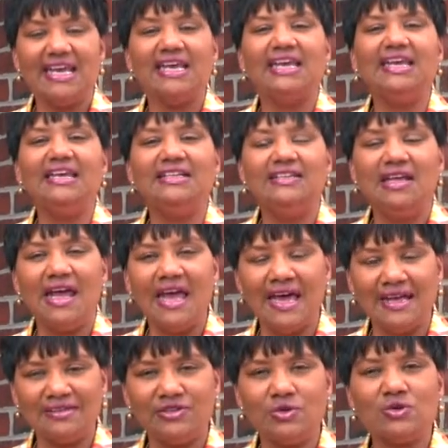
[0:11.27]
He
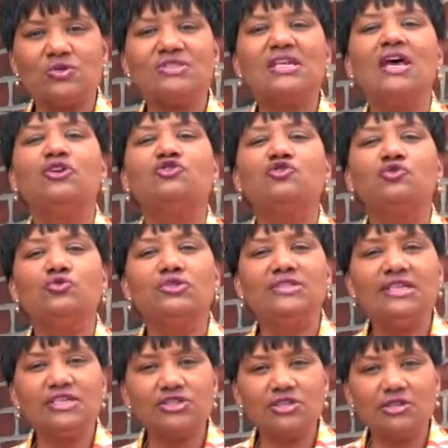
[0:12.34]
handles
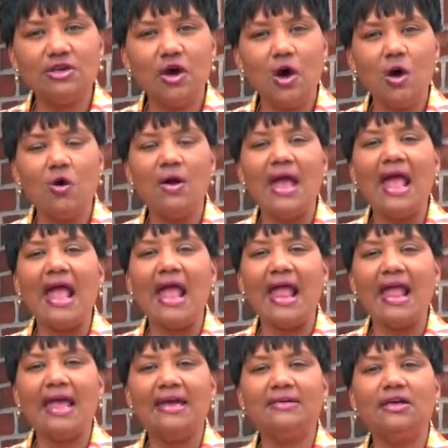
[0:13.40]
traditional
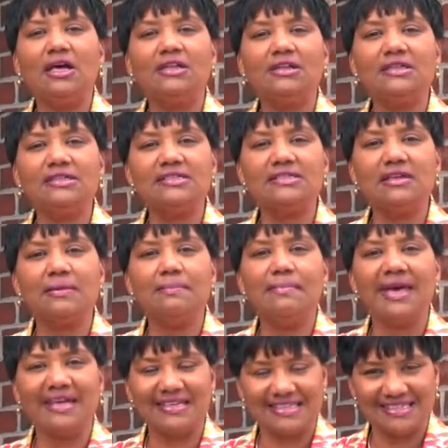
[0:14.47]
and holistic
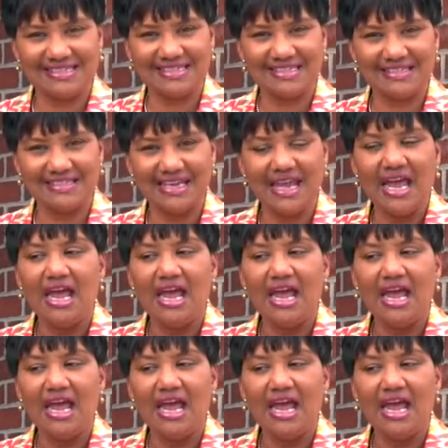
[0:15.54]
medicine.